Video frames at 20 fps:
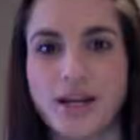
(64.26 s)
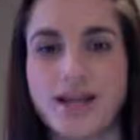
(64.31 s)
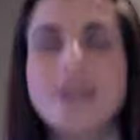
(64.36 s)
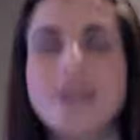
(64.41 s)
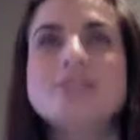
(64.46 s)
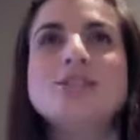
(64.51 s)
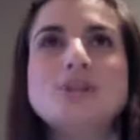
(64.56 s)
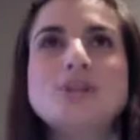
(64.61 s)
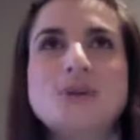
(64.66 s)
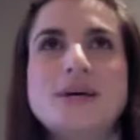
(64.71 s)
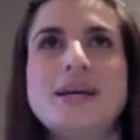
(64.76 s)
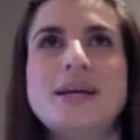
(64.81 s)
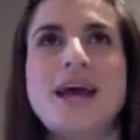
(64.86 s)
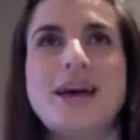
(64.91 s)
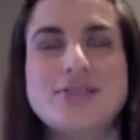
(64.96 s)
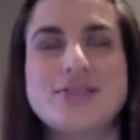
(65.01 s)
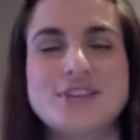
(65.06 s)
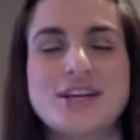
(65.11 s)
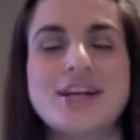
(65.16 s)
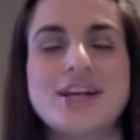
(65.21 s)
I do it
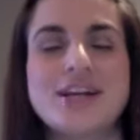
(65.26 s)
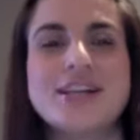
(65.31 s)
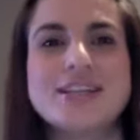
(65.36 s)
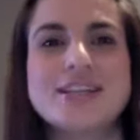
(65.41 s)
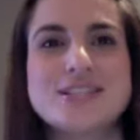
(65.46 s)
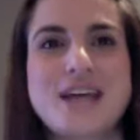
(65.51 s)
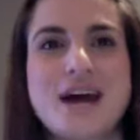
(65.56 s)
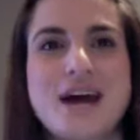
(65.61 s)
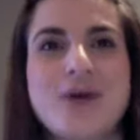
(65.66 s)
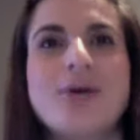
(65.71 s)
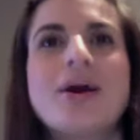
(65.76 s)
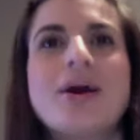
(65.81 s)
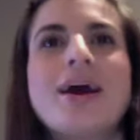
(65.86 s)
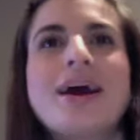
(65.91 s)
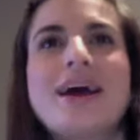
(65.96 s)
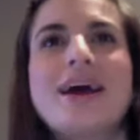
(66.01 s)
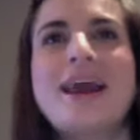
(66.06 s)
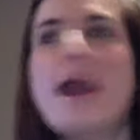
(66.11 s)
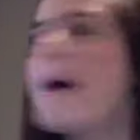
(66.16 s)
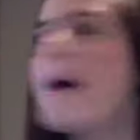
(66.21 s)
after I get out of the shower,
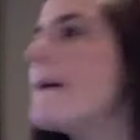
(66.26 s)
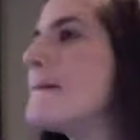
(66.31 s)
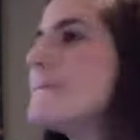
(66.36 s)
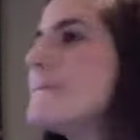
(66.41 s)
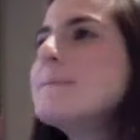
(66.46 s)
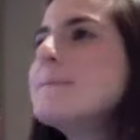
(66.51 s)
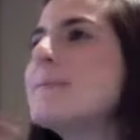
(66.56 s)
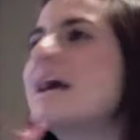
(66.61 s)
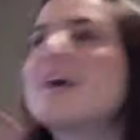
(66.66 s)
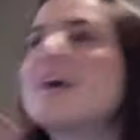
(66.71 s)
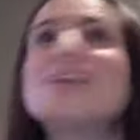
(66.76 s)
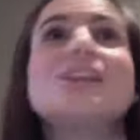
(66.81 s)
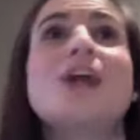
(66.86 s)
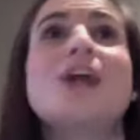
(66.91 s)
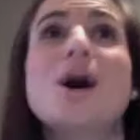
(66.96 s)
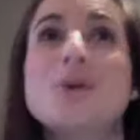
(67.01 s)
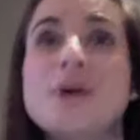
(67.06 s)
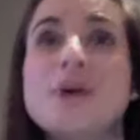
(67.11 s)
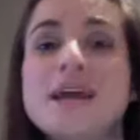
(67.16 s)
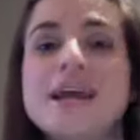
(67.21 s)
and
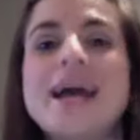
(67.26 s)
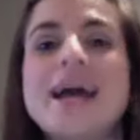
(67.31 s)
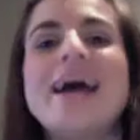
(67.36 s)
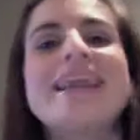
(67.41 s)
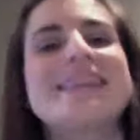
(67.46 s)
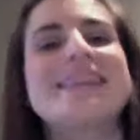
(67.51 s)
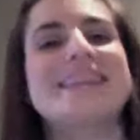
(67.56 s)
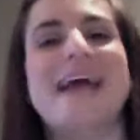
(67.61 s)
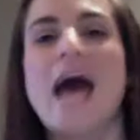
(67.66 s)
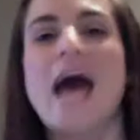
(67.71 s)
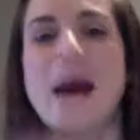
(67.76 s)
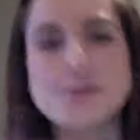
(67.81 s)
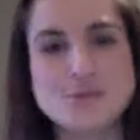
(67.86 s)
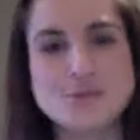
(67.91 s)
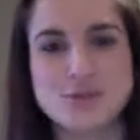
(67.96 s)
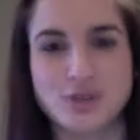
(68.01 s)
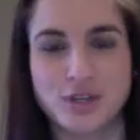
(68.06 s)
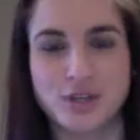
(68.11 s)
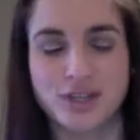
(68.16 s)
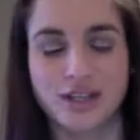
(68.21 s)
glowing,
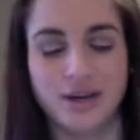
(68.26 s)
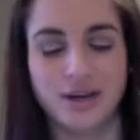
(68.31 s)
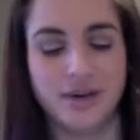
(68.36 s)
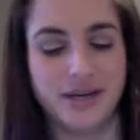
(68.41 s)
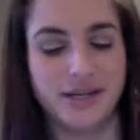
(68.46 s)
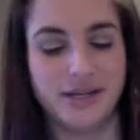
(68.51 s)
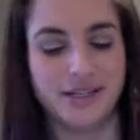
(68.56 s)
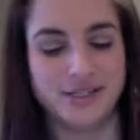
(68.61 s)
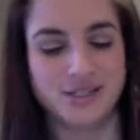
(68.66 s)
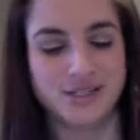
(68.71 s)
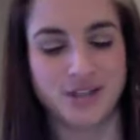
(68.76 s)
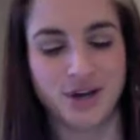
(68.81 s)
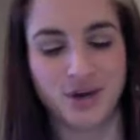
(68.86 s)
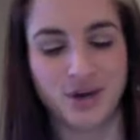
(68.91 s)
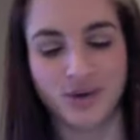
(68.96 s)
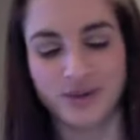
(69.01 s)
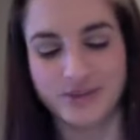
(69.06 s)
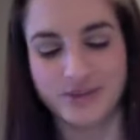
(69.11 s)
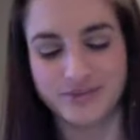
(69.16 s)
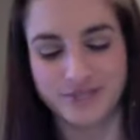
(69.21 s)
absolutely glowing.
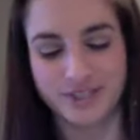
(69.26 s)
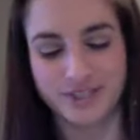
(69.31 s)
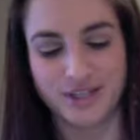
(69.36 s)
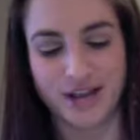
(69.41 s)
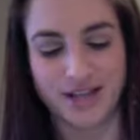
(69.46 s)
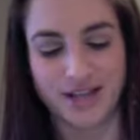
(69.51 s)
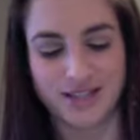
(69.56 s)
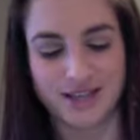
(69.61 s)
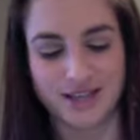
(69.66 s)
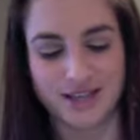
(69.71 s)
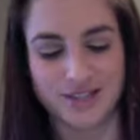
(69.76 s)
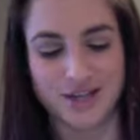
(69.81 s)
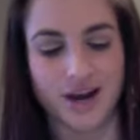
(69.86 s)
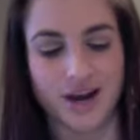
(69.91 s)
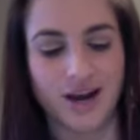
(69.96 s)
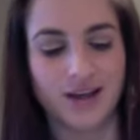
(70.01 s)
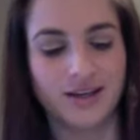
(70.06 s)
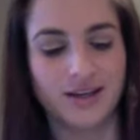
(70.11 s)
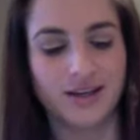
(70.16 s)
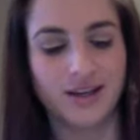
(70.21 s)
So you guys got to try
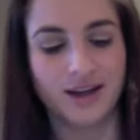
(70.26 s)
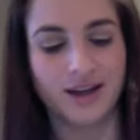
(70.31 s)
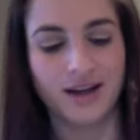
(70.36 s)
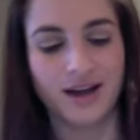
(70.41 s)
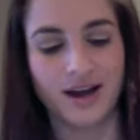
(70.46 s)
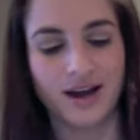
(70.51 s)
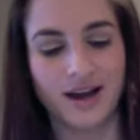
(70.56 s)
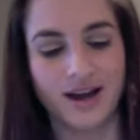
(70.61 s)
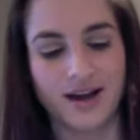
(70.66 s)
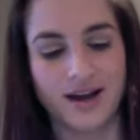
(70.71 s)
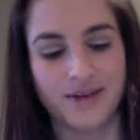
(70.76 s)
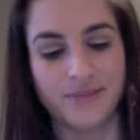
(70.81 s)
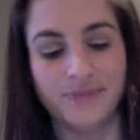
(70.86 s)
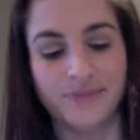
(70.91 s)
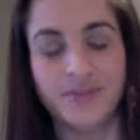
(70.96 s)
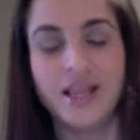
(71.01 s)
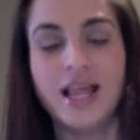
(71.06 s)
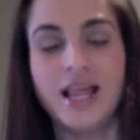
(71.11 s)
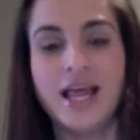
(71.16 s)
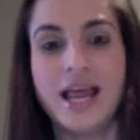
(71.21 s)
it.
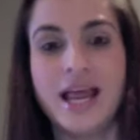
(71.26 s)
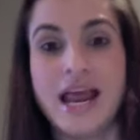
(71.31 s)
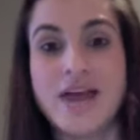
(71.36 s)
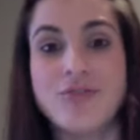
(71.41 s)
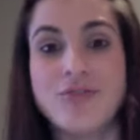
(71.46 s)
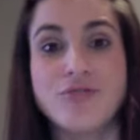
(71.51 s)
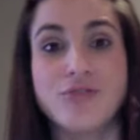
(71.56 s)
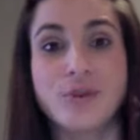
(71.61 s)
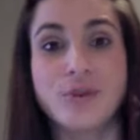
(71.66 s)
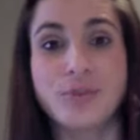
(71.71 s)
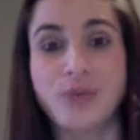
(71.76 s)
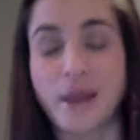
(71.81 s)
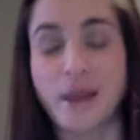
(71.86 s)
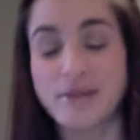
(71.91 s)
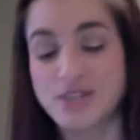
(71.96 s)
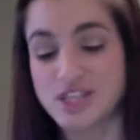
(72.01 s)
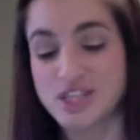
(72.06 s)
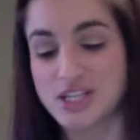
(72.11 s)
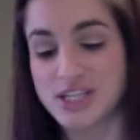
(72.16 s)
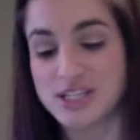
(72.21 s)
For
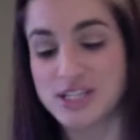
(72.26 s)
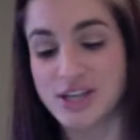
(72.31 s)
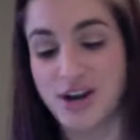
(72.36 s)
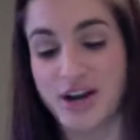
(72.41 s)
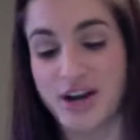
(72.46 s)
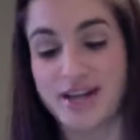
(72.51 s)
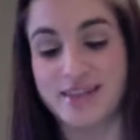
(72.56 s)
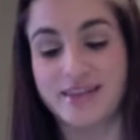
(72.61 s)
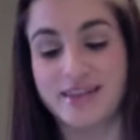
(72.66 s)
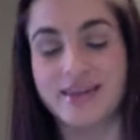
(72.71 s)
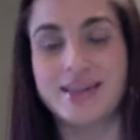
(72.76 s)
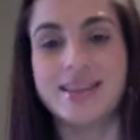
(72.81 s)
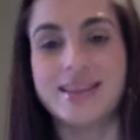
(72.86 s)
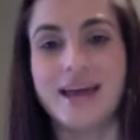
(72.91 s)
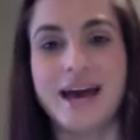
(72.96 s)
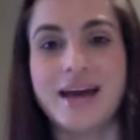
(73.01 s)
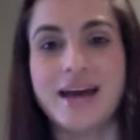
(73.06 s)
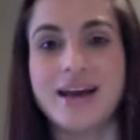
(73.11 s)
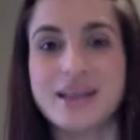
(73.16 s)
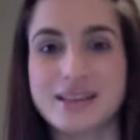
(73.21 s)
blemishes or anything like
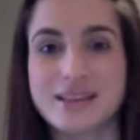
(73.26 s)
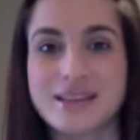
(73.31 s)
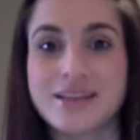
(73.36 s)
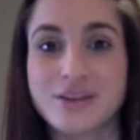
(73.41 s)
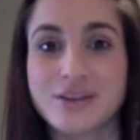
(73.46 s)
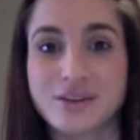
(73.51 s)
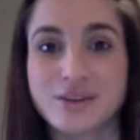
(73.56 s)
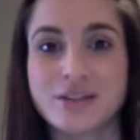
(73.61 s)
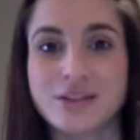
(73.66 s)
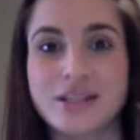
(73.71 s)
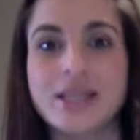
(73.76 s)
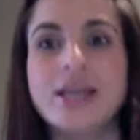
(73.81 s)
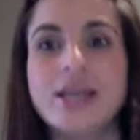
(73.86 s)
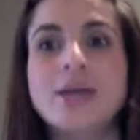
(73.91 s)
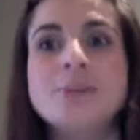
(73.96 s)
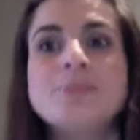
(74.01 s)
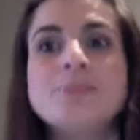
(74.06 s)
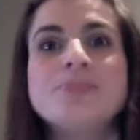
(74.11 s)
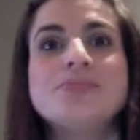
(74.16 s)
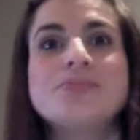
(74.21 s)
that,
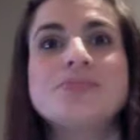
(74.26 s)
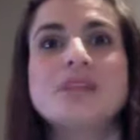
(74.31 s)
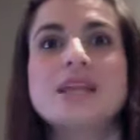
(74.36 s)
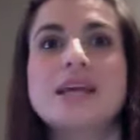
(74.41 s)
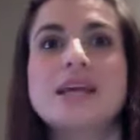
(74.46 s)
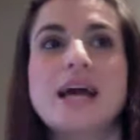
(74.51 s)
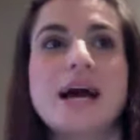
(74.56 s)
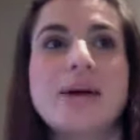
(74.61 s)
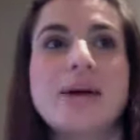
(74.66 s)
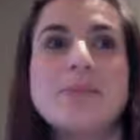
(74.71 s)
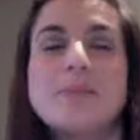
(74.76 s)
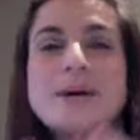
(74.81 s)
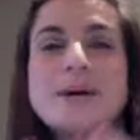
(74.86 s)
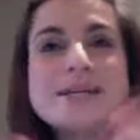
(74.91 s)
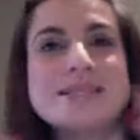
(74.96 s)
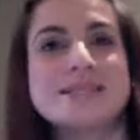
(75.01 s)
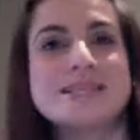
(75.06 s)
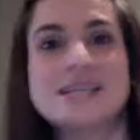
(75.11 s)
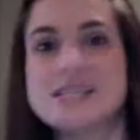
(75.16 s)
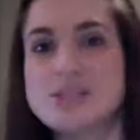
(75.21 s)
literally, my
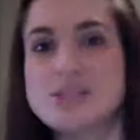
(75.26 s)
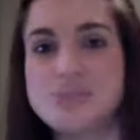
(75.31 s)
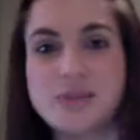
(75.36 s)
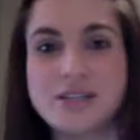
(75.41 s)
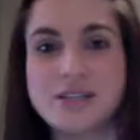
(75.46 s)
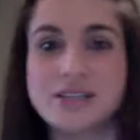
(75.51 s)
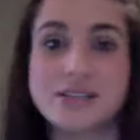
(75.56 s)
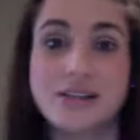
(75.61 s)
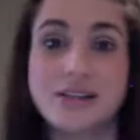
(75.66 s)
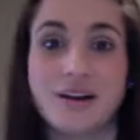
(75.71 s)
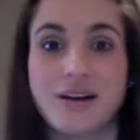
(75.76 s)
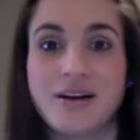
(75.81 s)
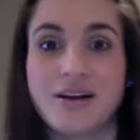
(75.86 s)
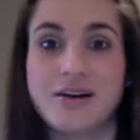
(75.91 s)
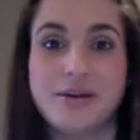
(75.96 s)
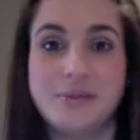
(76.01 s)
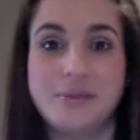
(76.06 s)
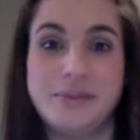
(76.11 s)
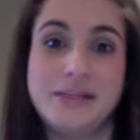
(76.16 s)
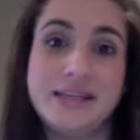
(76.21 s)
skin's been clear.
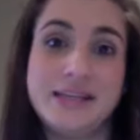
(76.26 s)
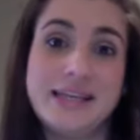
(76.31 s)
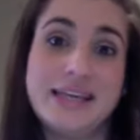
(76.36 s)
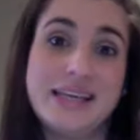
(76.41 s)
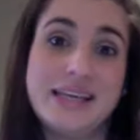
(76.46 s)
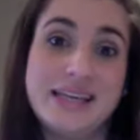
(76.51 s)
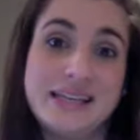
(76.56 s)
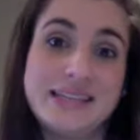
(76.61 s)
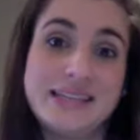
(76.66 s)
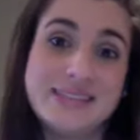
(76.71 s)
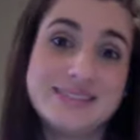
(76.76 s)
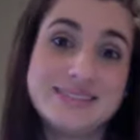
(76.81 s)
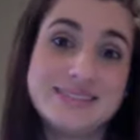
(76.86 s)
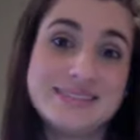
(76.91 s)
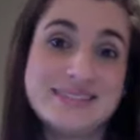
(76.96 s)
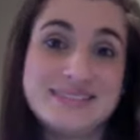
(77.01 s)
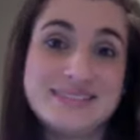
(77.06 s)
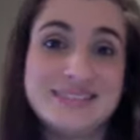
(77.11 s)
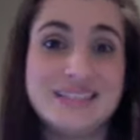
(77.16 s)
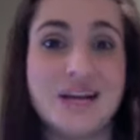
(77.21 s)
I mean, I can't,
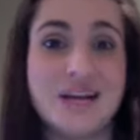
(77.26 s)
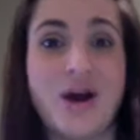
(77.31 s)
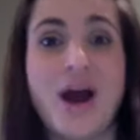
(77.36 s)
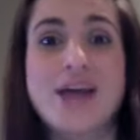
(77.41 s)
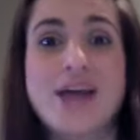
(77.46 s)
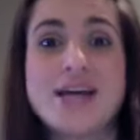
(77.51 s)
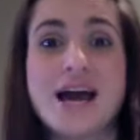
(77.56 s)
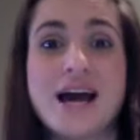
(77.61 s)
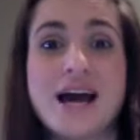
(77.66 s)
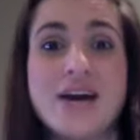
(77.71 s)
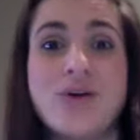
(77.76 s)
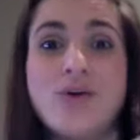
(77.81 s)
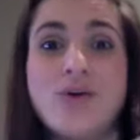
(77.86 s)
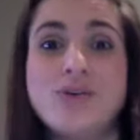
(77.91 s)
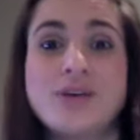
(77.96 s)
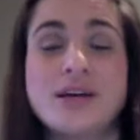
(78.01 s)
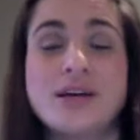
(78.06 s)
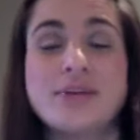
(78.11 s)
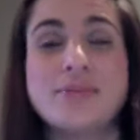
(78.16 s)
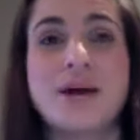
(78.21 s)
you know,
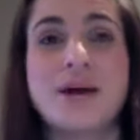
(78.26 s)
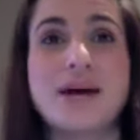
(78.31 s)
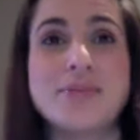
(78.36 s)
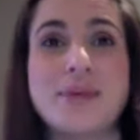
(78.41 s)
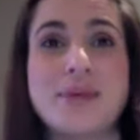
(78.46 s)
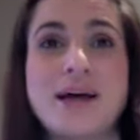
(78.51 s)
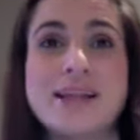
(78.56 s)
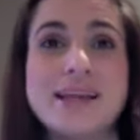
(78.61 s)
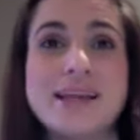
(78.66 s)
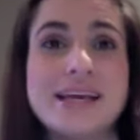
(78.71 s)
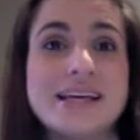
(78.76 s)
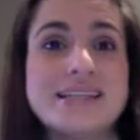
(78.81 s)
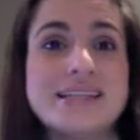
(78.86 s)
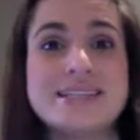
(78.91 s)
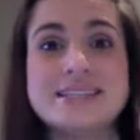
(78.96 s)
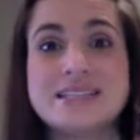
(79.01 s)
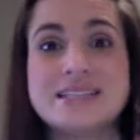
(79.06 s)
I'm not like,